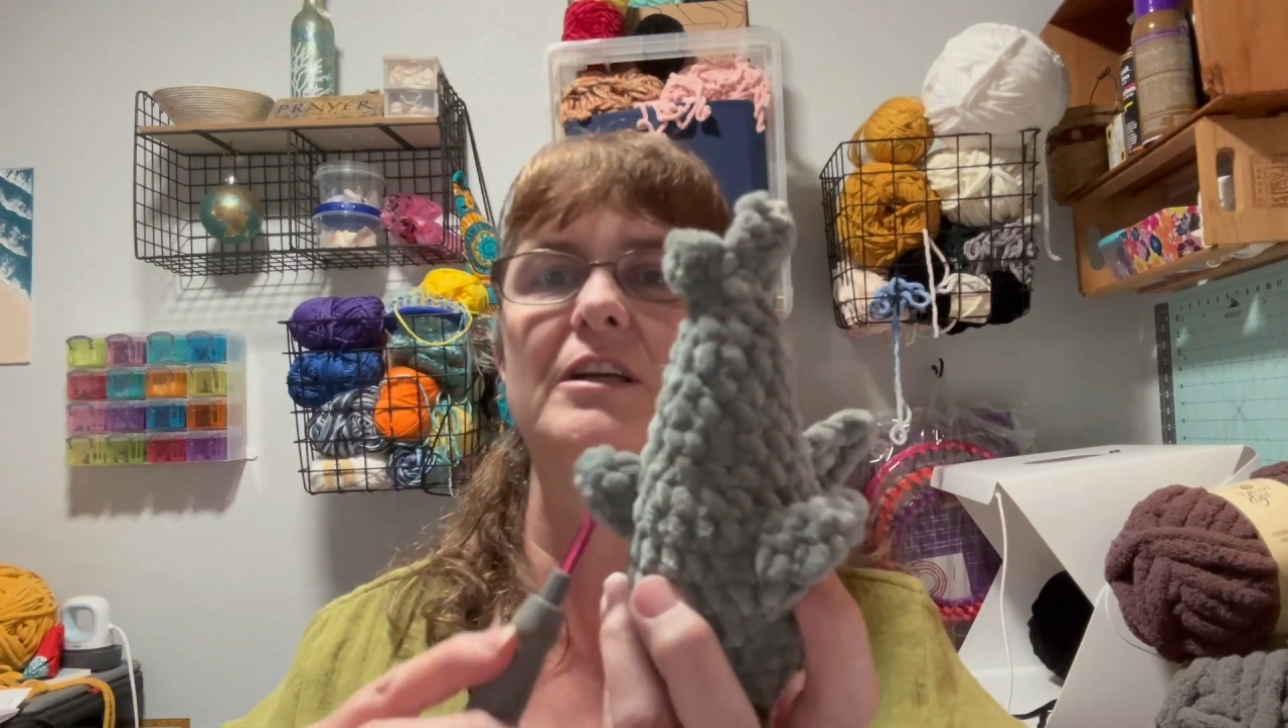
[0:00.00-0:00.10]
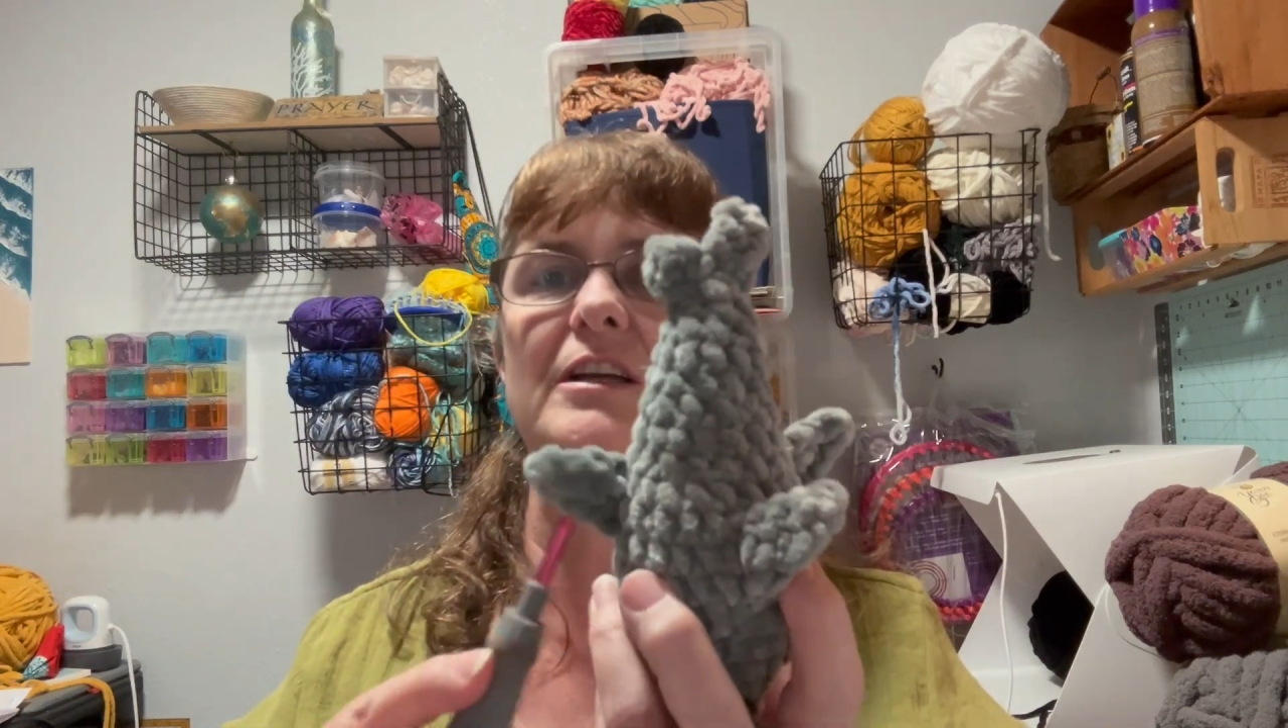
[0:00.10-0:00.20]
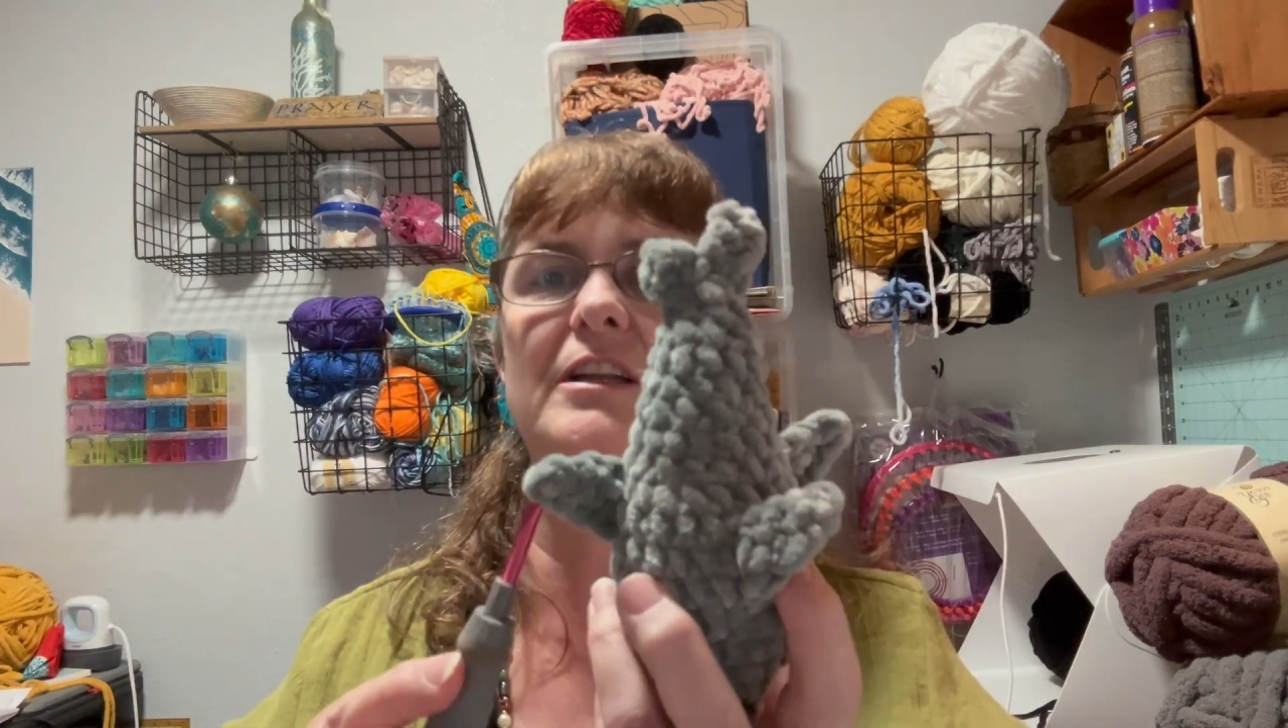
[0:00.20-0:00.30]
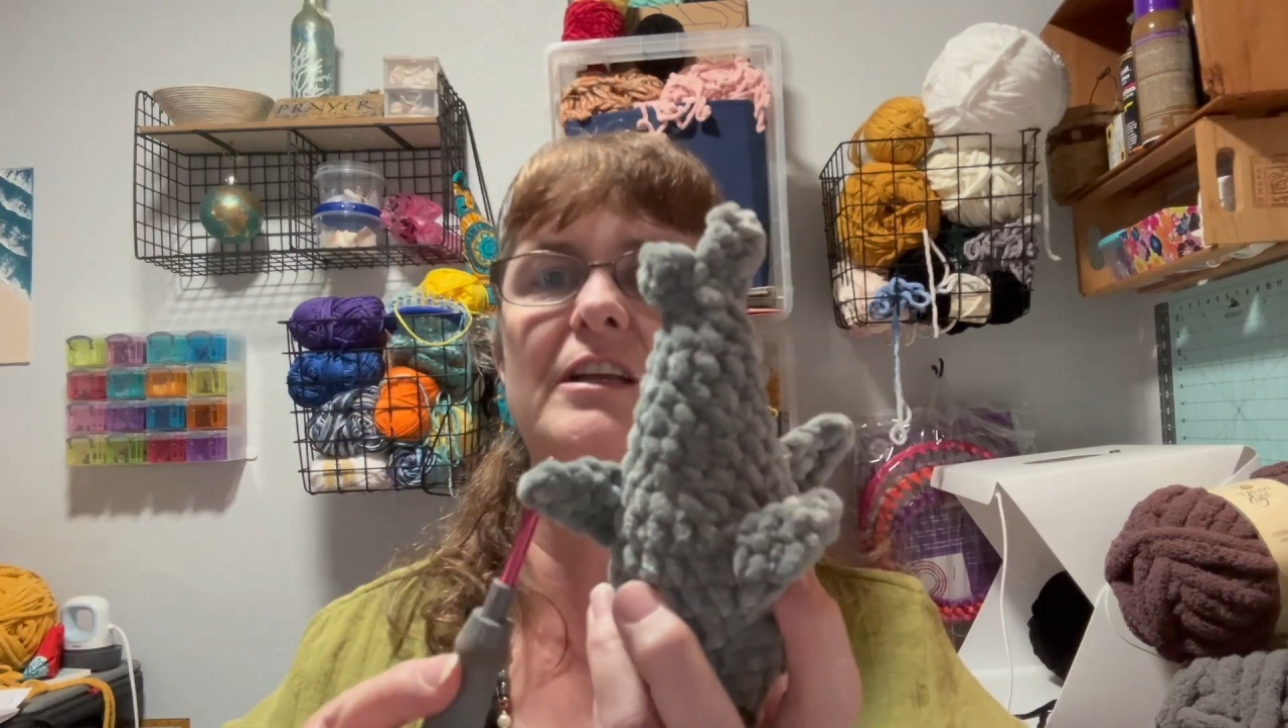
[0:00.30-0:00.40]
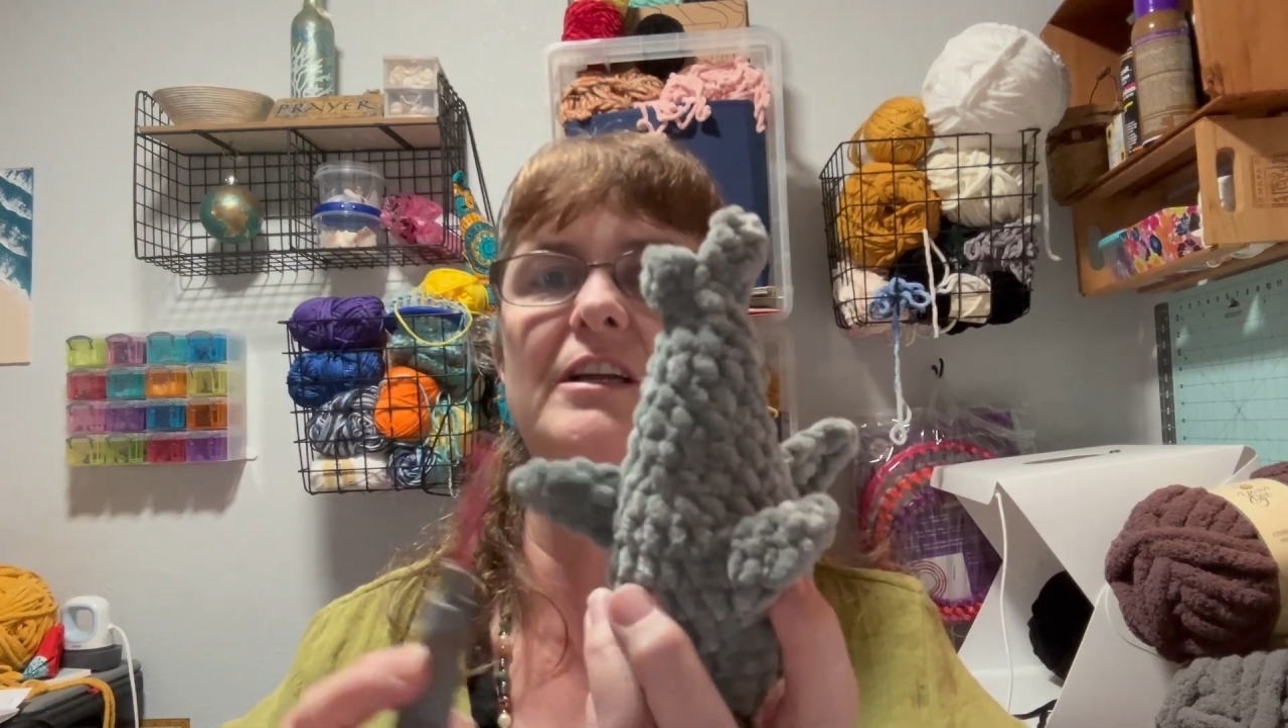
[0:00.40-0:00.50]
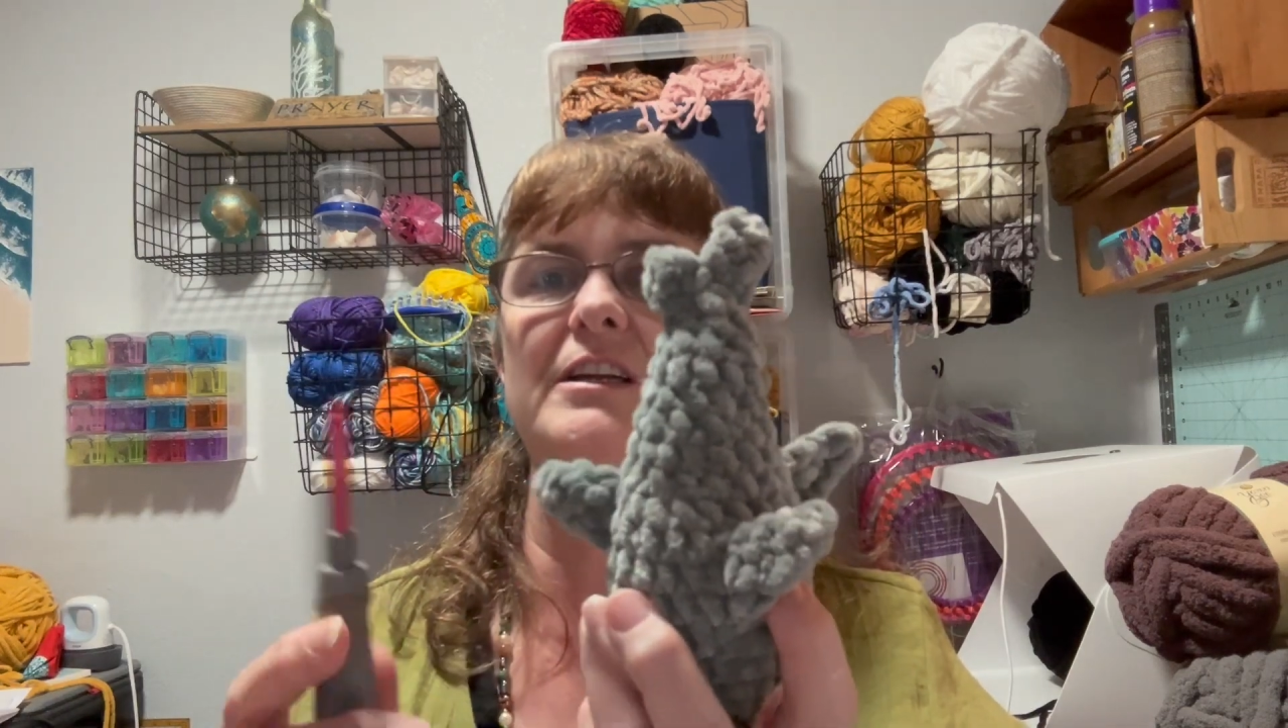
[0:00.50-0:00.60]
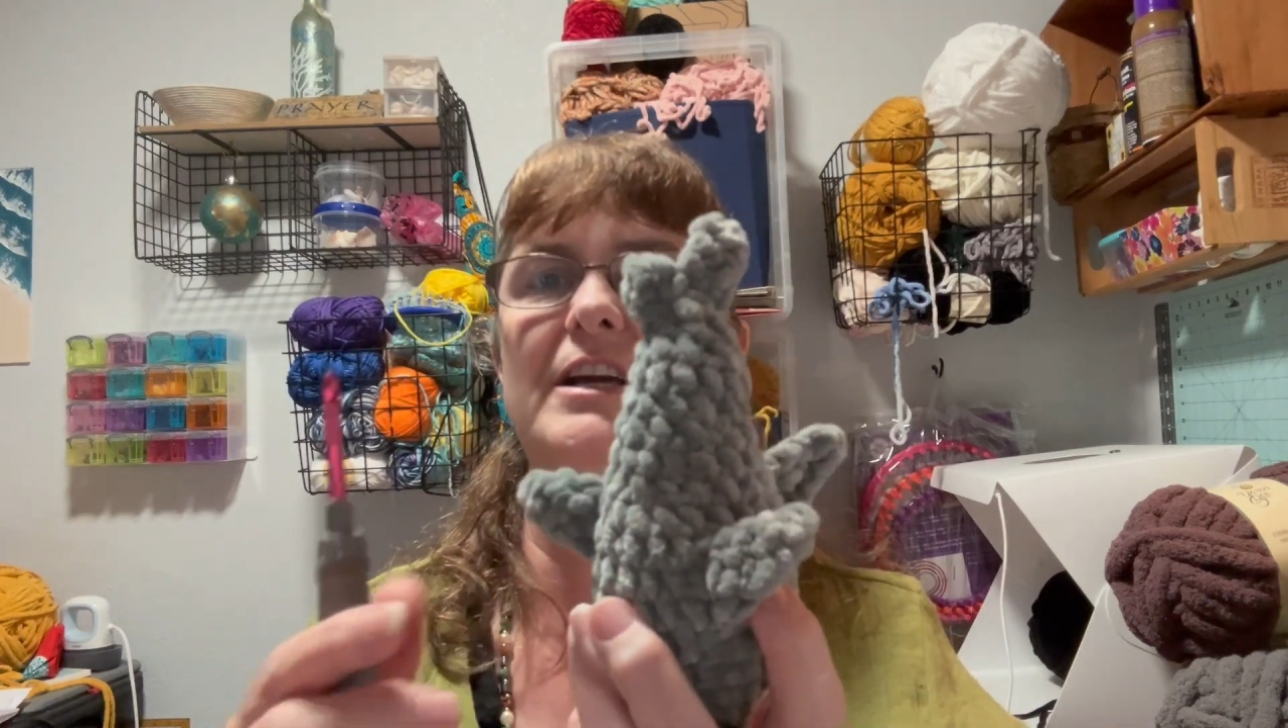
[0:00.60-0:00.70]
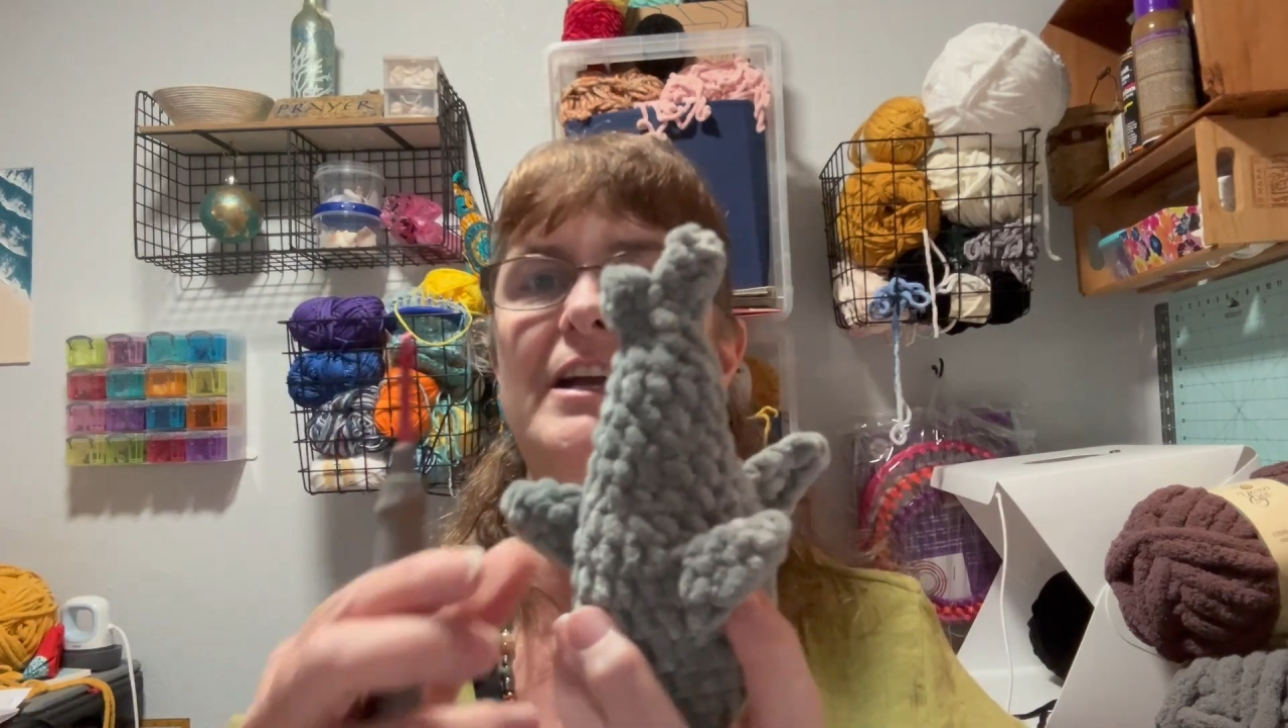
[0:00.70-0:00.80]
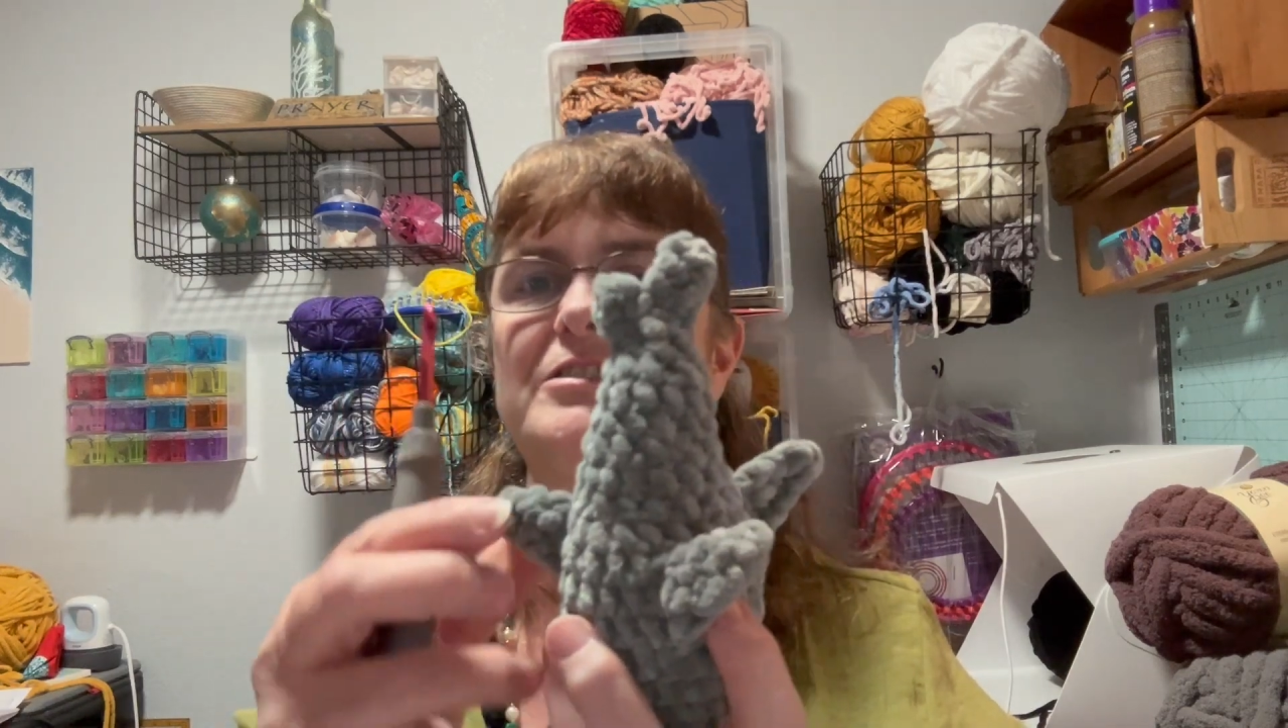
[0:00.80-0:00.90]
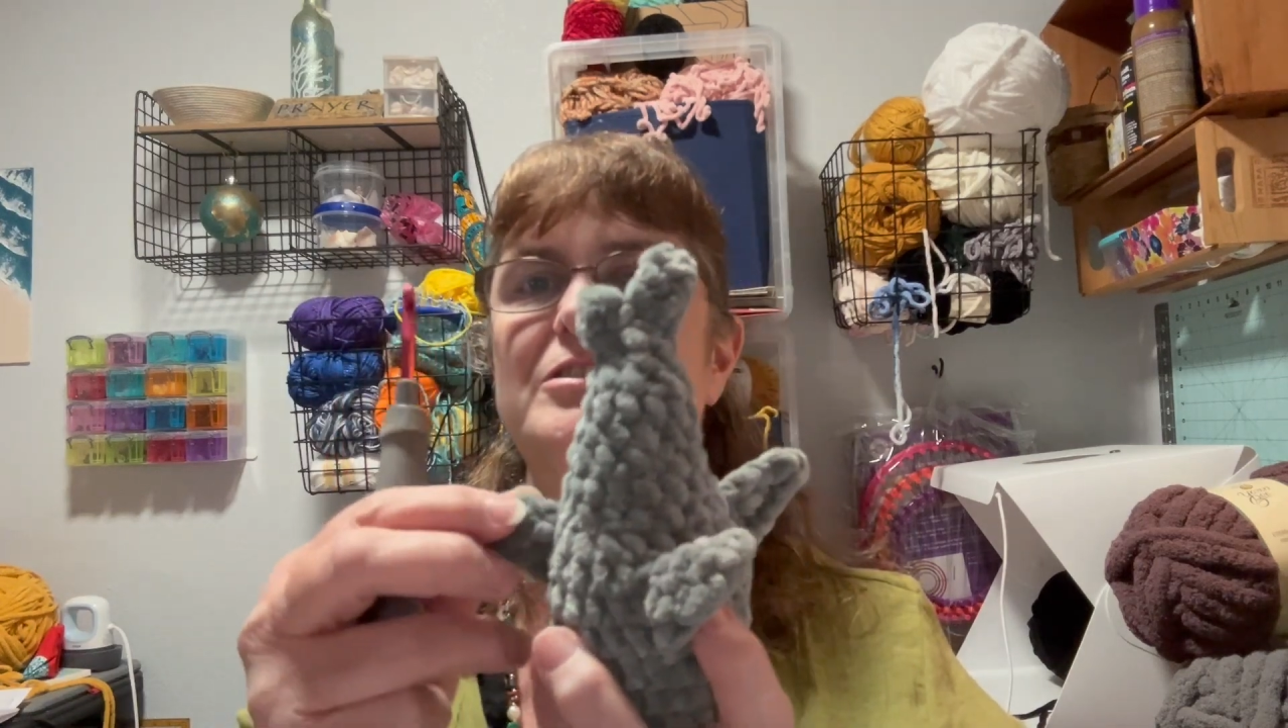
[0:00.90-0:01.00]
and then
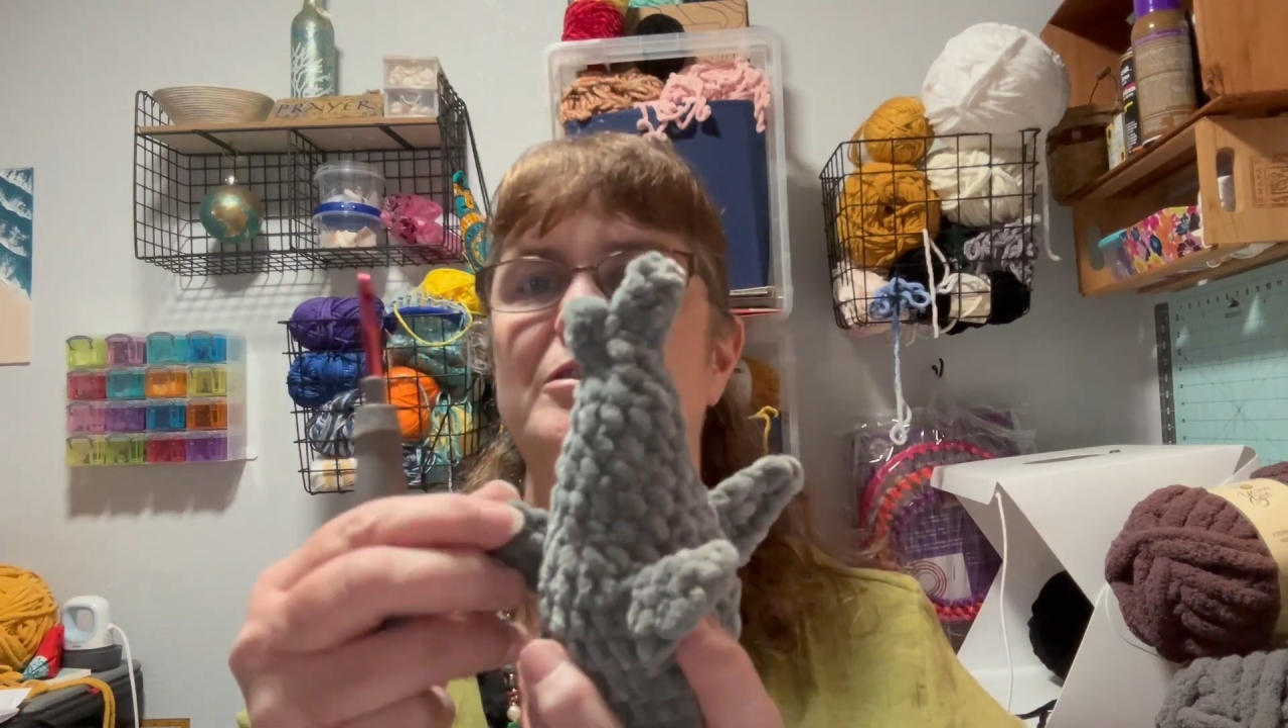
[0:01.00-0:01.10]
attached